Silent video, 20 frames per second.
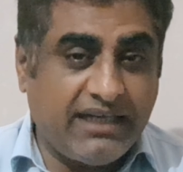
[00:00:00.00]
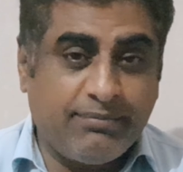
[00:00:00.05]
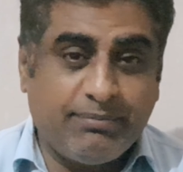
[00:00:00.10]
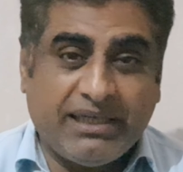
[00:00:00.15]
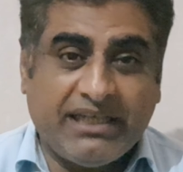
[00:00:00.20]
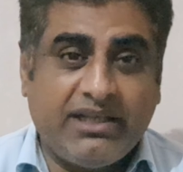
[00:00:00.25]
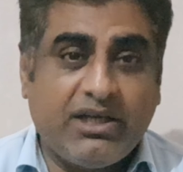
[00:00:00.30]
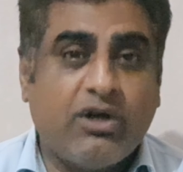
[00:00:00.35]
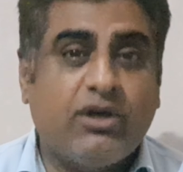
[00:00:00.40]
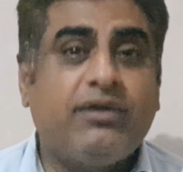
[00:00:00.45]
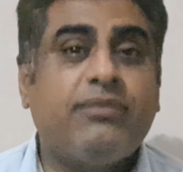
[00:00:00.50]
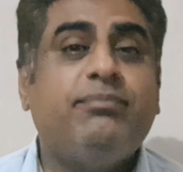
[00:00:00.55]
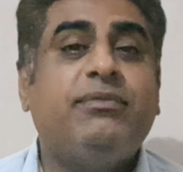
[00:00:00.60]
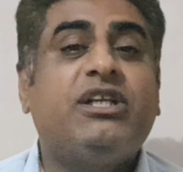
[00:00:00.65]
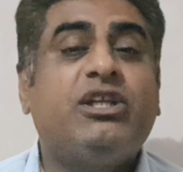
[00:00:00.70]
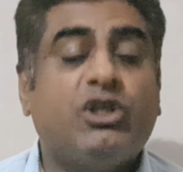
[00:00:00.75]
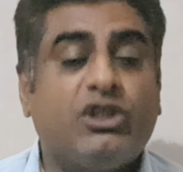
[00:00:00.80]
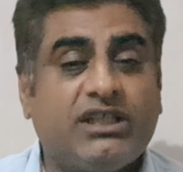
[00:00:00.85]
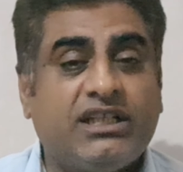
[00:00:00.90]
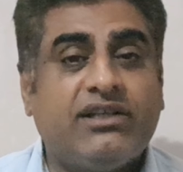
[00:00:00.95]
And many
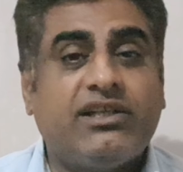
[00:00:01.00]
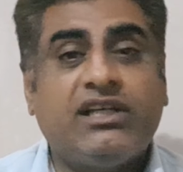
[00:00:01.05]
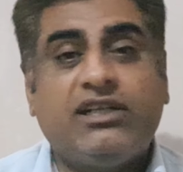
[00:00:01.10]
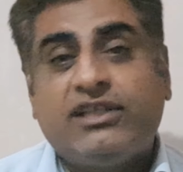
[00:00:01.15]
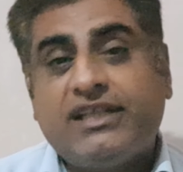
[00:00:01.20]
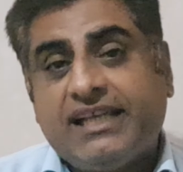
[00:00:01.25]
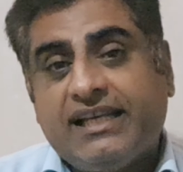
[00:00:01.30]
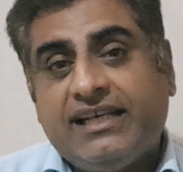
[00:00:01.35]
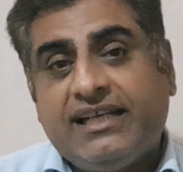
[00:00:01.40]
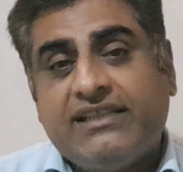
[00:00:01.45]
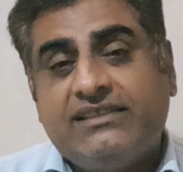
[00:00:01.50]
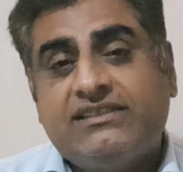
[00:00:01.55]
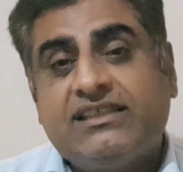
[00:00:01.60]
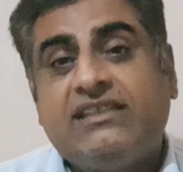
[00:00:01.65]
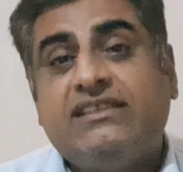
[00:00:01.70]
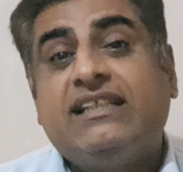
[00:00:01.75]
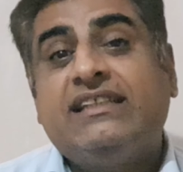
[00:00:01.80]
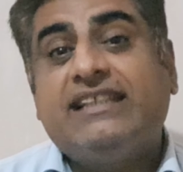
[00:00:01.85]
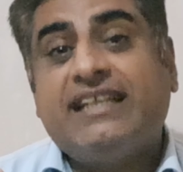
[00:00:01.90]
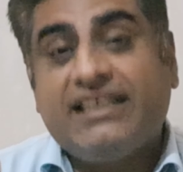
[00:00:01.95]
aren't getting the real
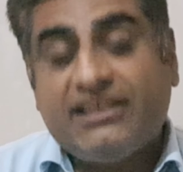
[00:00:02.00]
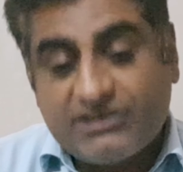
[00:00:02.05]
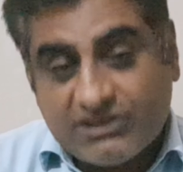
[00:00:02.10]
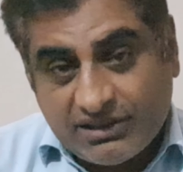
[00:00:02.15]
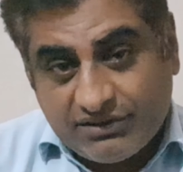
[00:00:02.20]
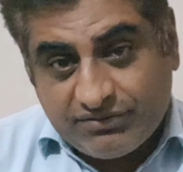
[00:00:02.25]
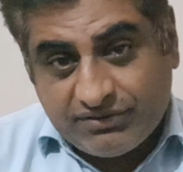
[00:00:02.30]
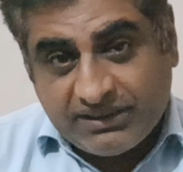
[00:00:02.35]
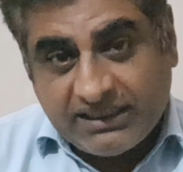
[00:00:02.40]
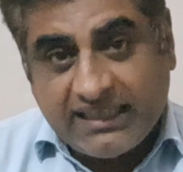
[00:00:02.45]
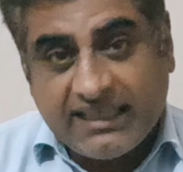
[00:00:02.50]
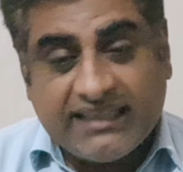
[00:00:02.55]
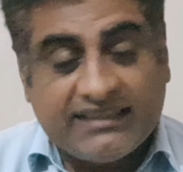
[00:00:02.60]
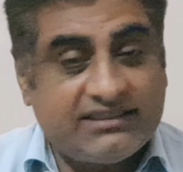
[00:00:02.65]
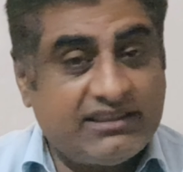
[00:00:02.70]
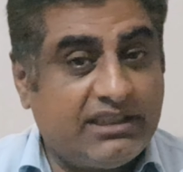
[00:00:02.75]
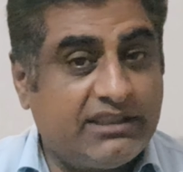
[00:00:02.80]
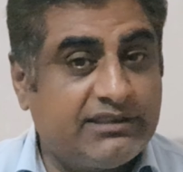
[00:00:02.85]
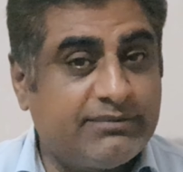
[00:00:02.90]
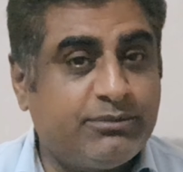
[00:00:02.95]
answers they deserve. It's
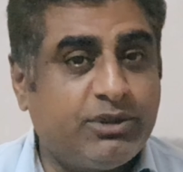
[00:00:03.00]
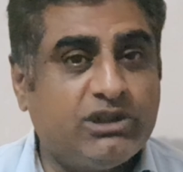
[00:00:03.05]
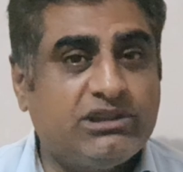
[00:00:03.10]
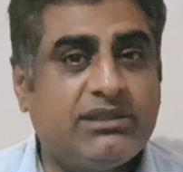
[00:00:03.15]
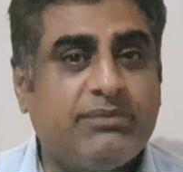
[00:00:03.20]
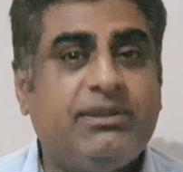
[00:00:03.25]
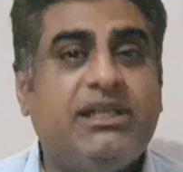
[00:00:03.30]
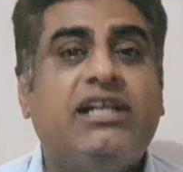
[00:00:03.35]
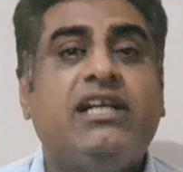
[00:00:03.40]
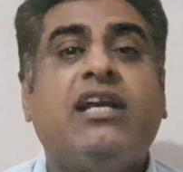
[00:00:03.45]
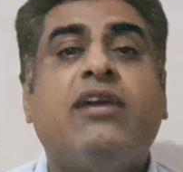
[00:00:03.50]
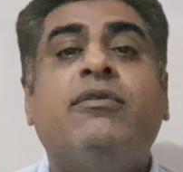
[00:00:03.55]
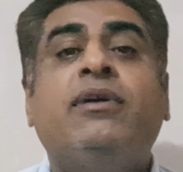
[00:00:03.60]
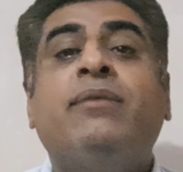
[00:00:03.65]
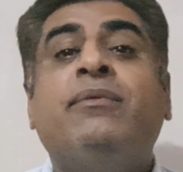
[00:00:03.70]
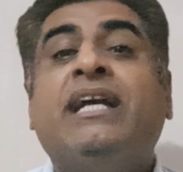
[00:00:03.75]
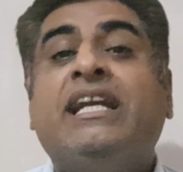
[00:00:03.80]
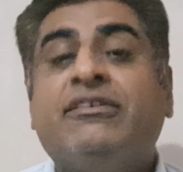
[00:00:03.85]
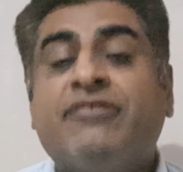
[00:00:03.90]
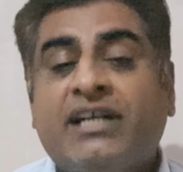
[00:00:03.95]
the responsibility of
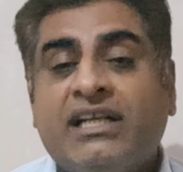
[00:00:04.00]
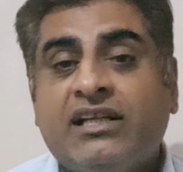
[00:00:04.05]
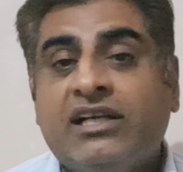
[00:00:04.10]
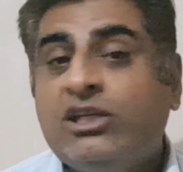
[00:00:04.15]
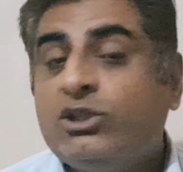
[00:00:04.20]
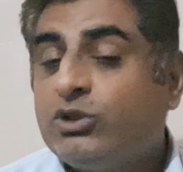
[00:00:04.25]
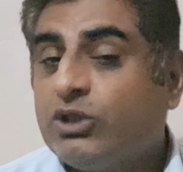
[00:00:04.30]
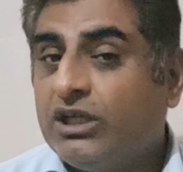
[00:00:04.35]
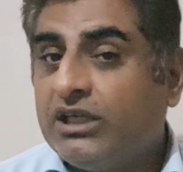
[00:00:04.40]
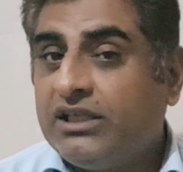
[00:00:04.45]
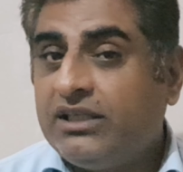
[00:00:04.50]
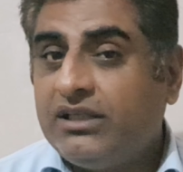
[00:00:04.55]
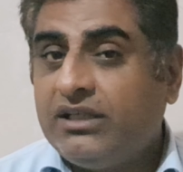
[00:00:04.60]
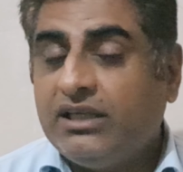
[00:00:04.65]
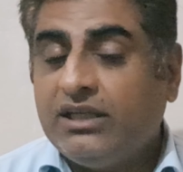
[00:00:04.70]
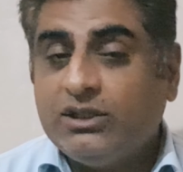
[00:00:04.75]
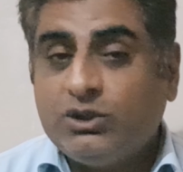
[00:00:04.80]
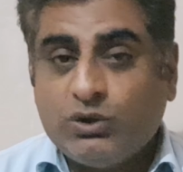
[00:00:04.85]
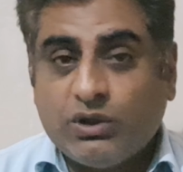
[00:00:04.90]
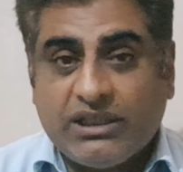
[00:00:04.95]
every lawmaker,
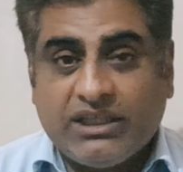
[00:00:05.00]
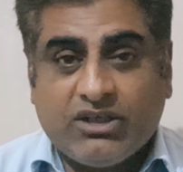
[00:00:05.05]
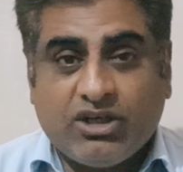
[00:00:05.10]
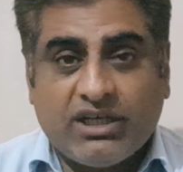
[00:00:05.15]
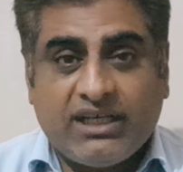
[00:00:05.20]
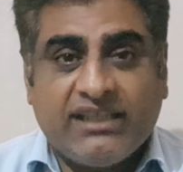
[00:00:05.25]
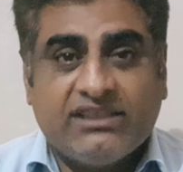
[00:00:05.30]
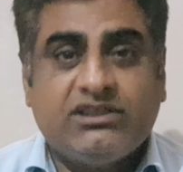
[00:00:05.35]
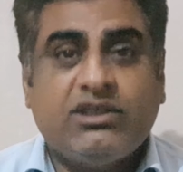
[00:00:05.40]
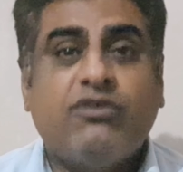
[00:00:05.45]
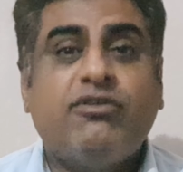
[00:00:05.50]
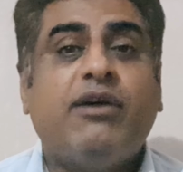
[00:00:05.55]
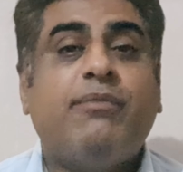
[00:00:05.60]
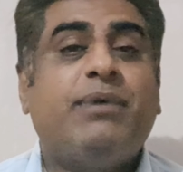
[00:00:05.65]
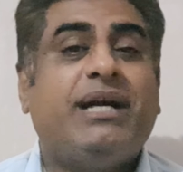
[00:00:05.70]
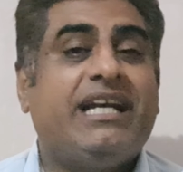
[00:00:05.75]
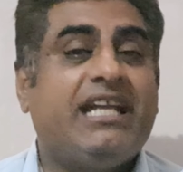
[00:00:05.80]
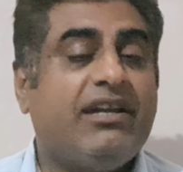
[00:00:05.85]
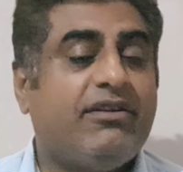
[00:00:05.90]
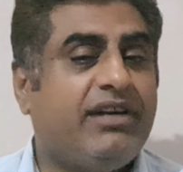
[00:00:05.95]
regardless of
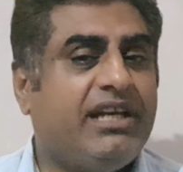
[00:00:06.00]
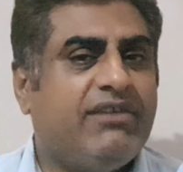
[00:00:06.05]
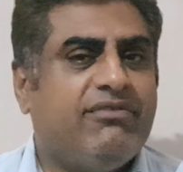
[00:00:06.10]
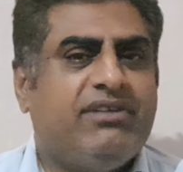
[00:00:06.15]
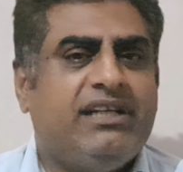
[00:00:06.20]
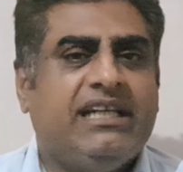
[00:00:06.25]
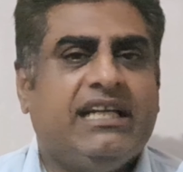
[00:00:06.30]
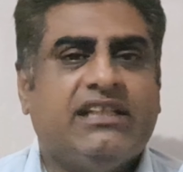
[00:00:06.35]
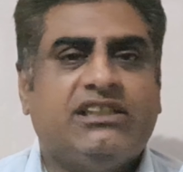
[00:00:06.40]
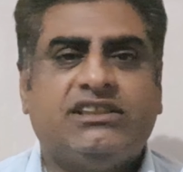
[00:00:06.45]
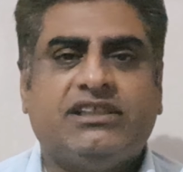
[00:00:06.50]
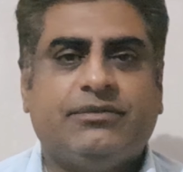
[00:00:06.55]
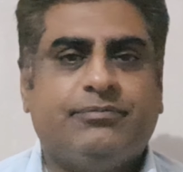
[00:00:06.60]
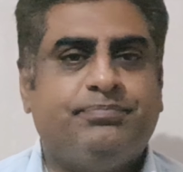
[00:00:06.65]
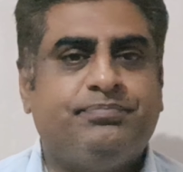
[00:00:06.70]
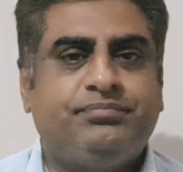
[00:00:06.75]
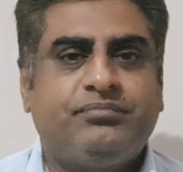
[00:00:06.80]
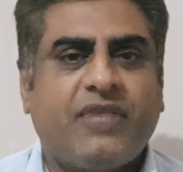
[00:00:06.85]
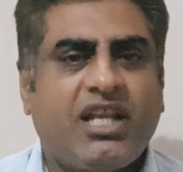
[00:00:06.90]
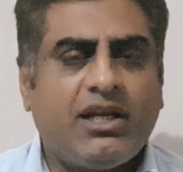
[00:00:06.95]
party
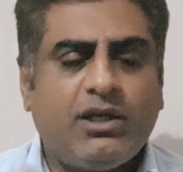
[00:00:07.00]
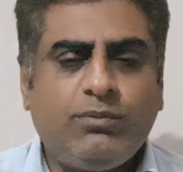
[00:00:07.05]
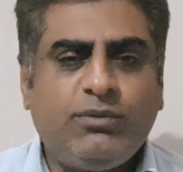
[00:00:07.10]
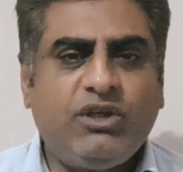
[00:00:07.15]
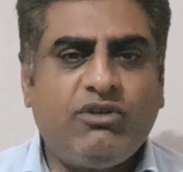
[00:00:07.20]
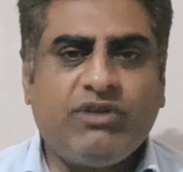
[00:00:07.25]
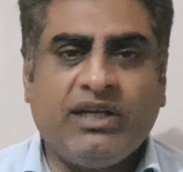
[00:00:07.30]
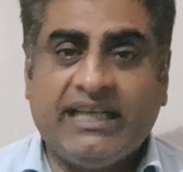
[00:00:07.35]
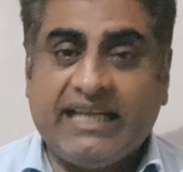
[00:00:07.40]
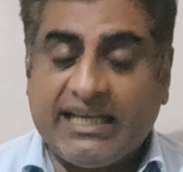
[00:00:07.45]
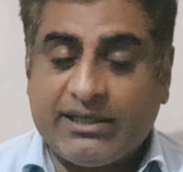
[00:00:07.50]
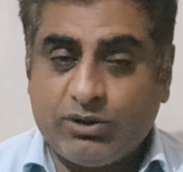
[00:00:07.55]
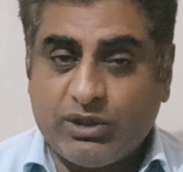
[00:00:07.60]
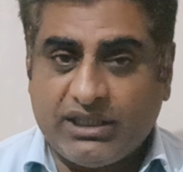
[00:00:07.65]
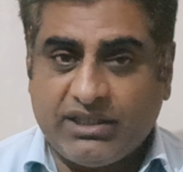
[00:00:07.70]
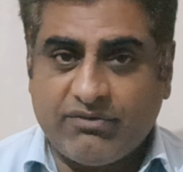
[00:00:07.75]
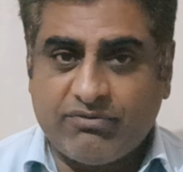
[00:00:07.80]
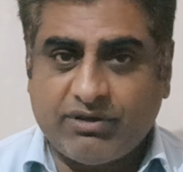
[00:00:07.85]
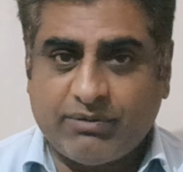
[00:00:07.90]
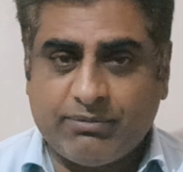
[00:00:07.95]
affiliation, to provide
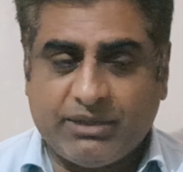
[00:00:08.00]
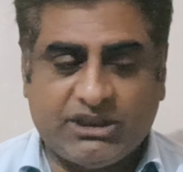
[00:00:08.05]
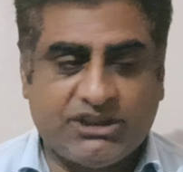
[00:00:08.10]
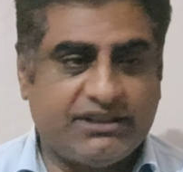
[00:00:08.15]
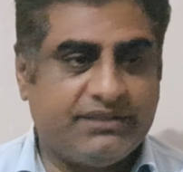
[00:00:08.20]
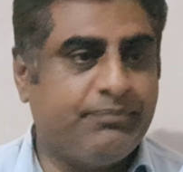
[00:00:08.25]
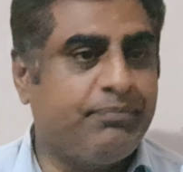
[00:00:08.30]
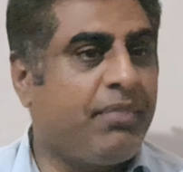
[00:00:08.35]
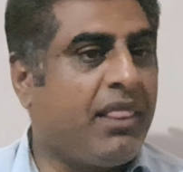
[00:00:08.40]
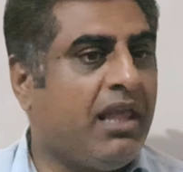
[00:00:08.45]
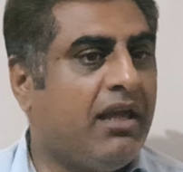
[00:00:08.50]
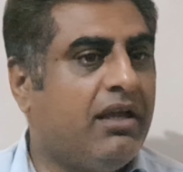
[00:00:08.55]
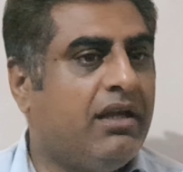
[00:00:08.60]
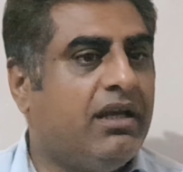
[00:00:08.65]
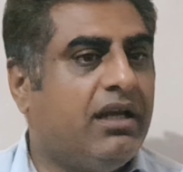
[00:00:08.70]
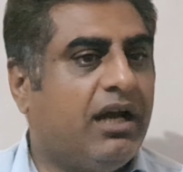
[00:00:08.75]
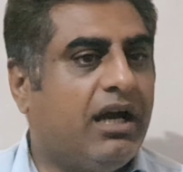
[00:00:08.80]
accurate information.